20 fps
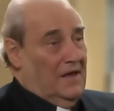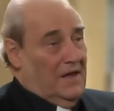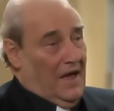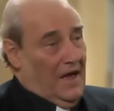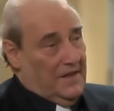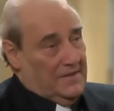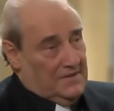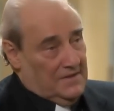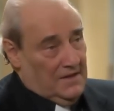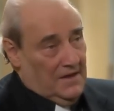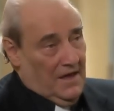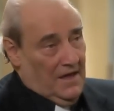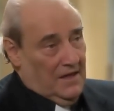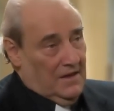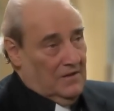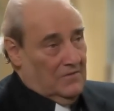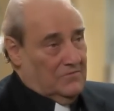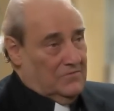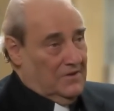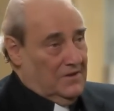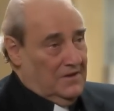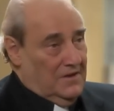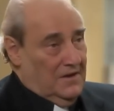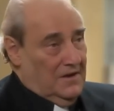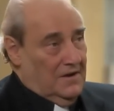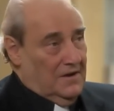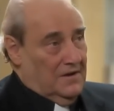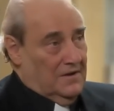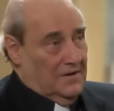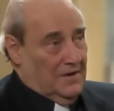At the end of the
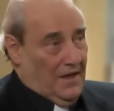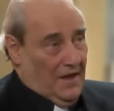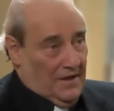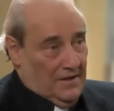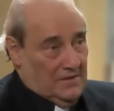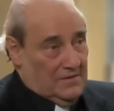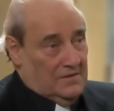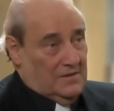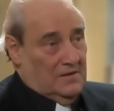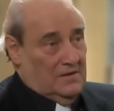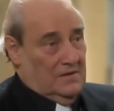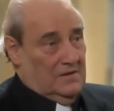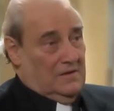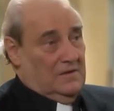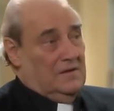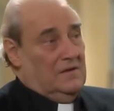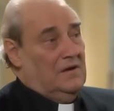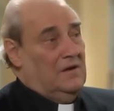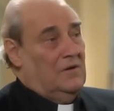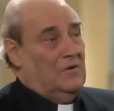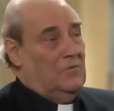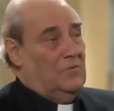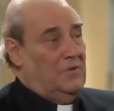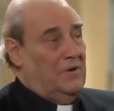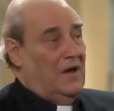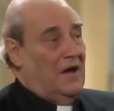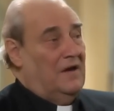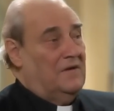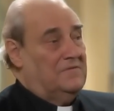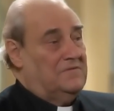year 90,
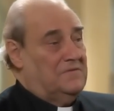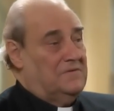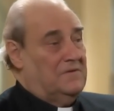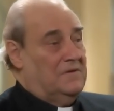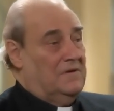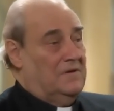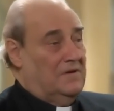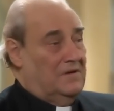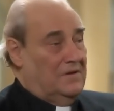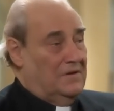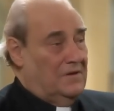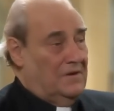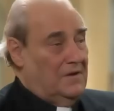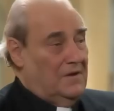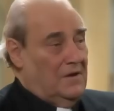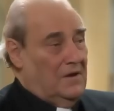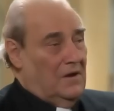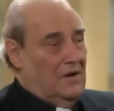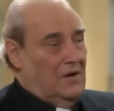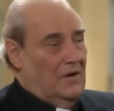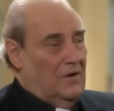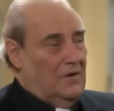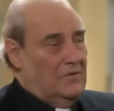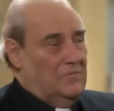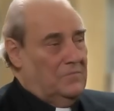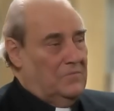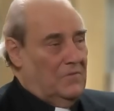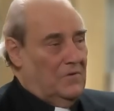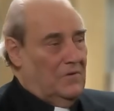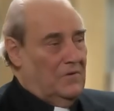we have
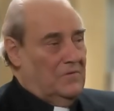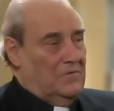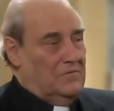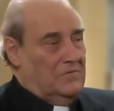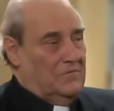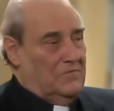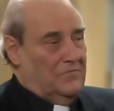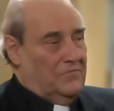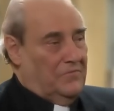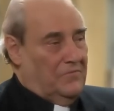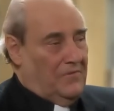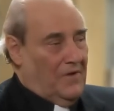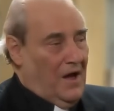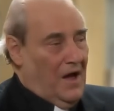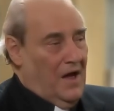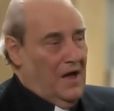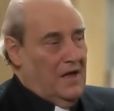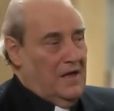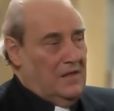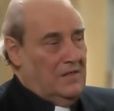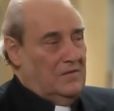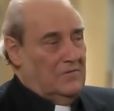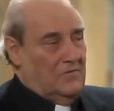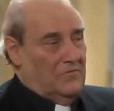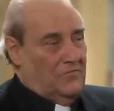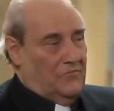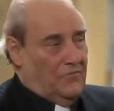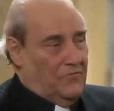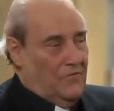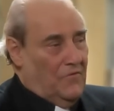find
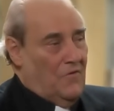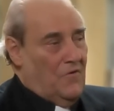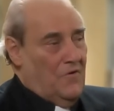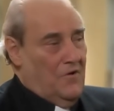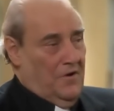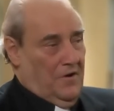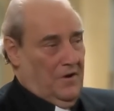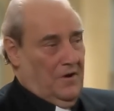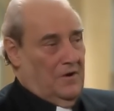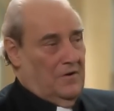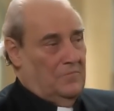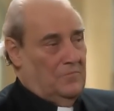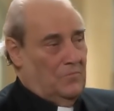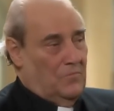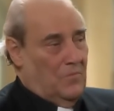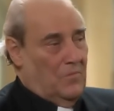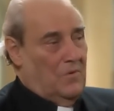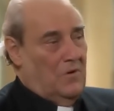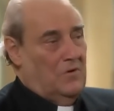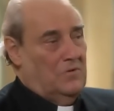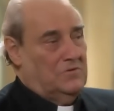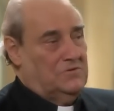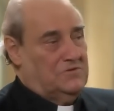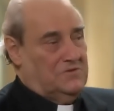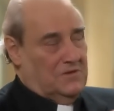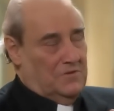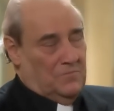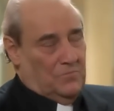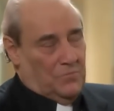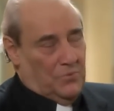four
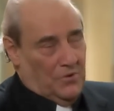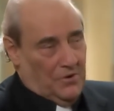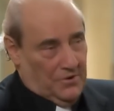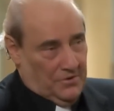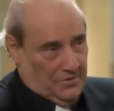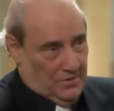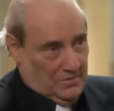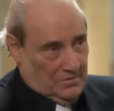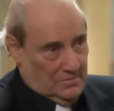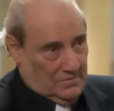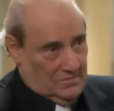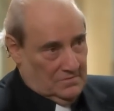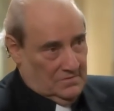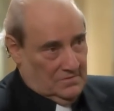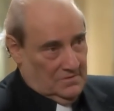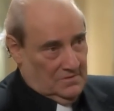most important